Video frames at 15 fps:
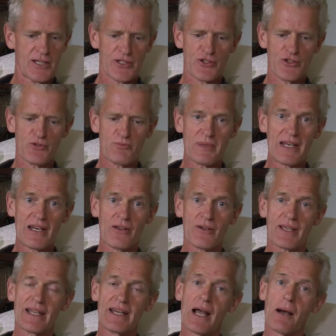you'd be
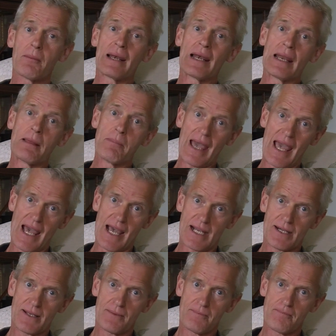looking up liber.
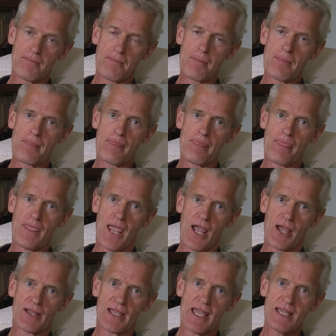
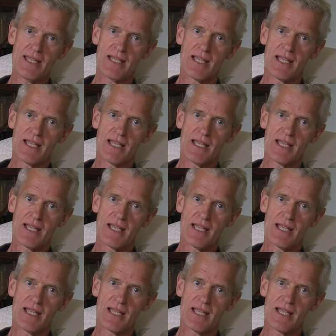Okay?